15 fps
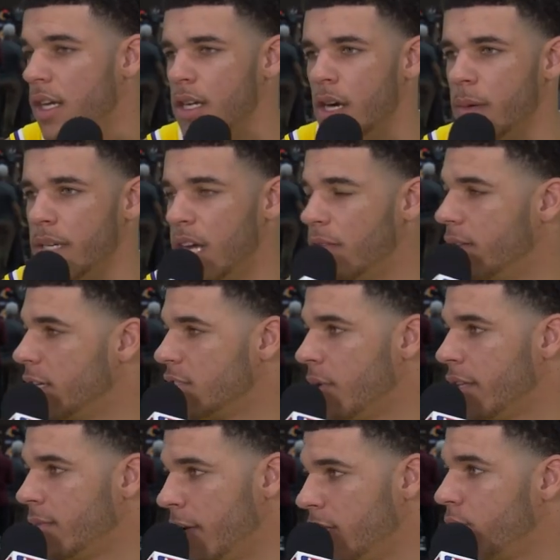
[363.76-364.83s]
No, we definitely
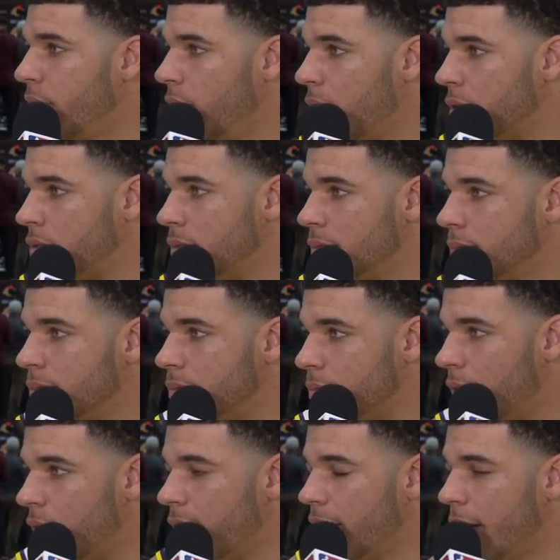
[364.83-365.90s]
expect to make the playoffs,
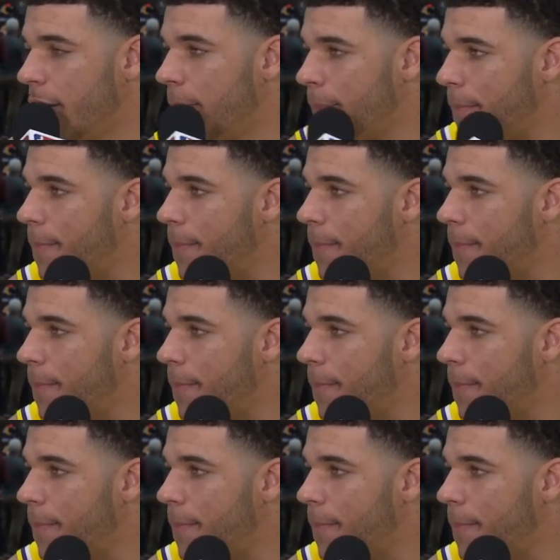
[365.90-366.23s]
without a doubt.